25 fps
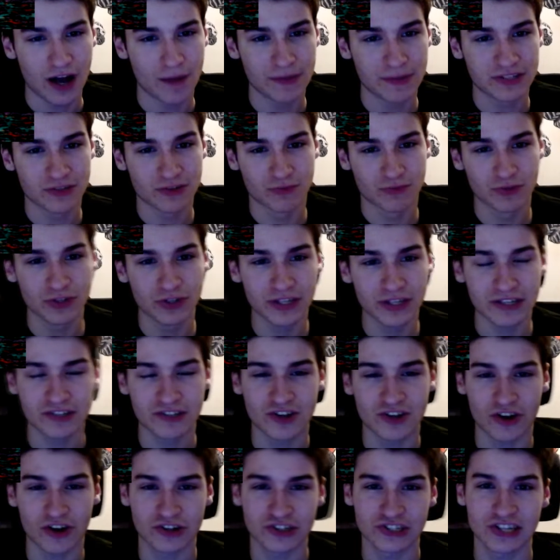It's a really
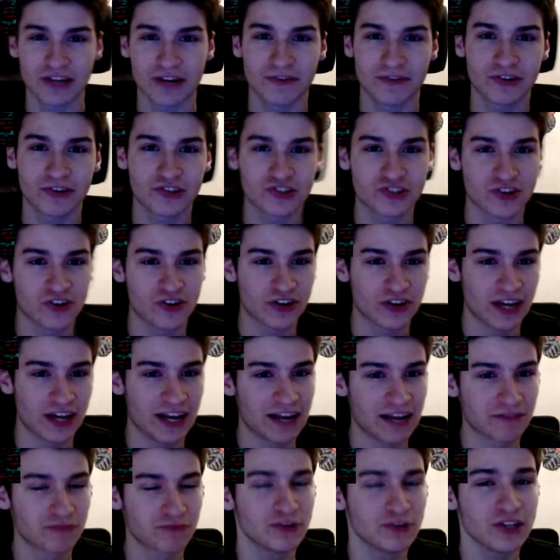dark sounding song, and
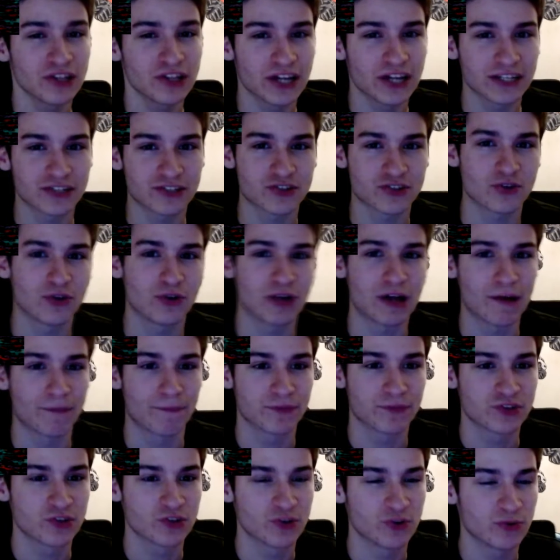I really like this whole
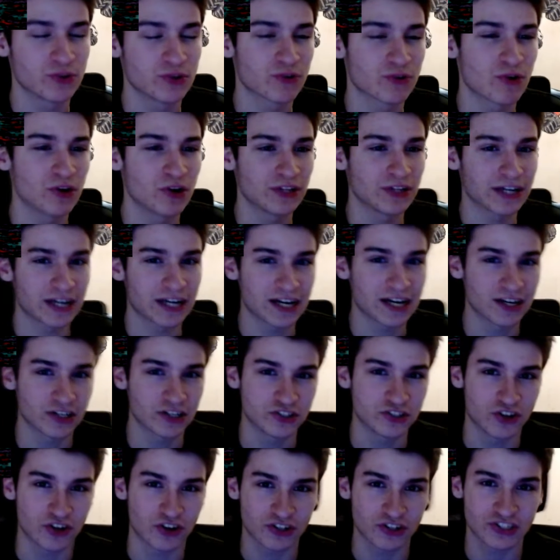album too. They're all like kind of
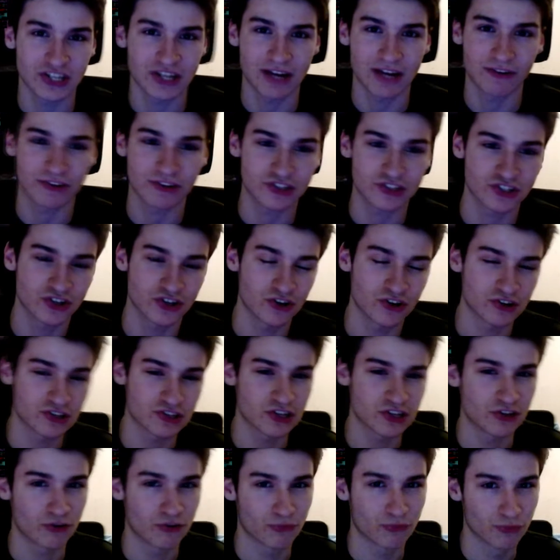dark sounding songs,
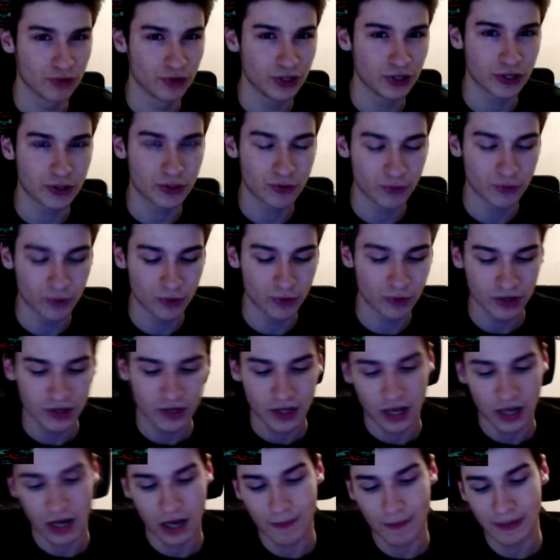and they're really cool.
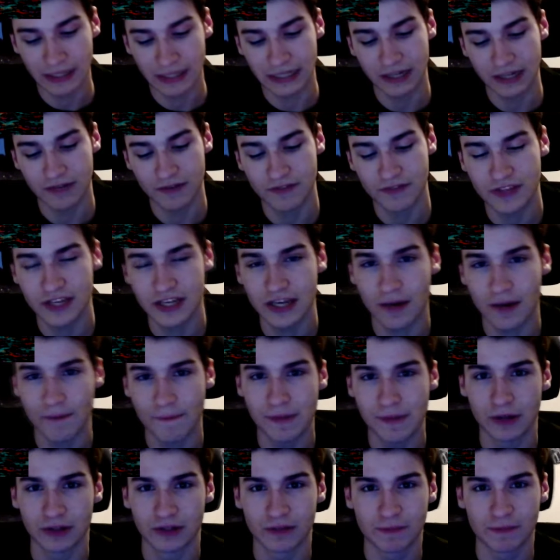I love the
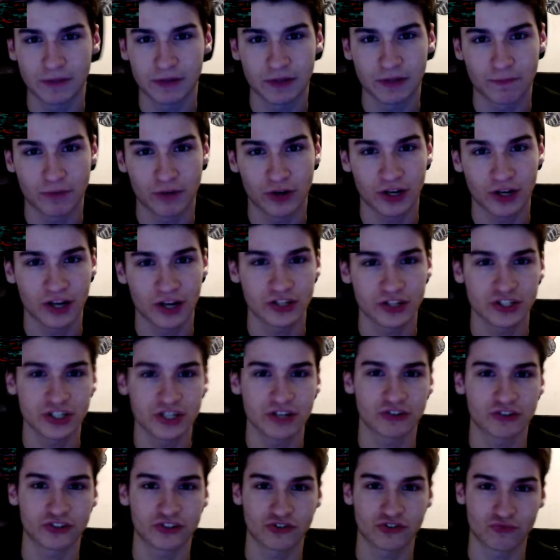build up and the percussion
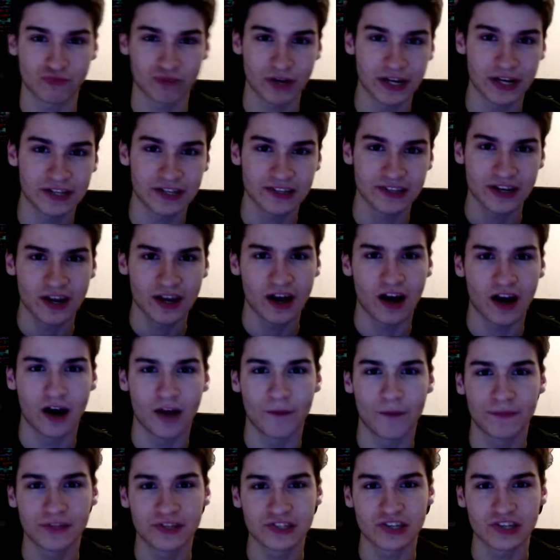here. It's great.
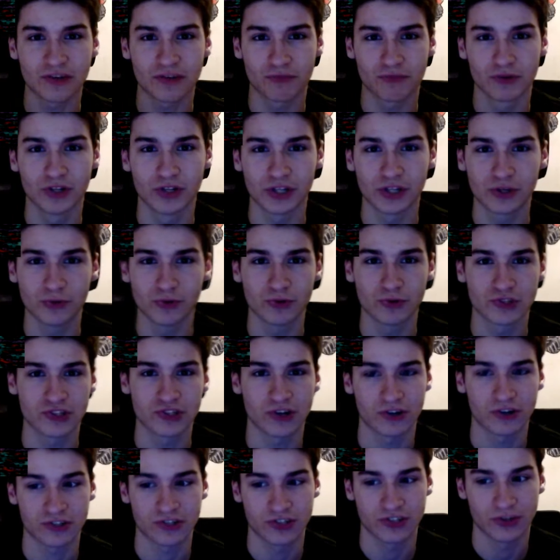This is a really cool
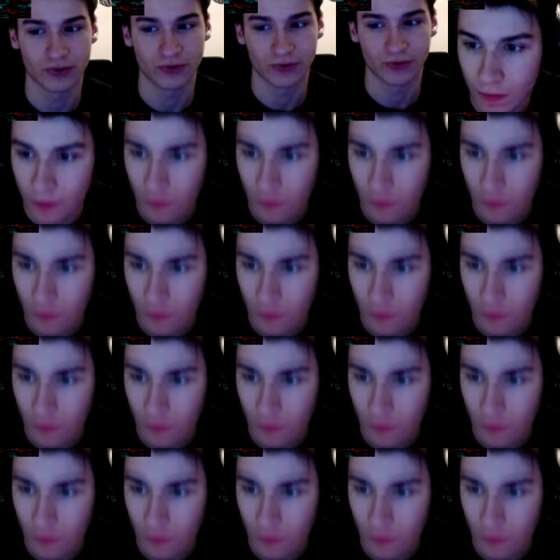song too.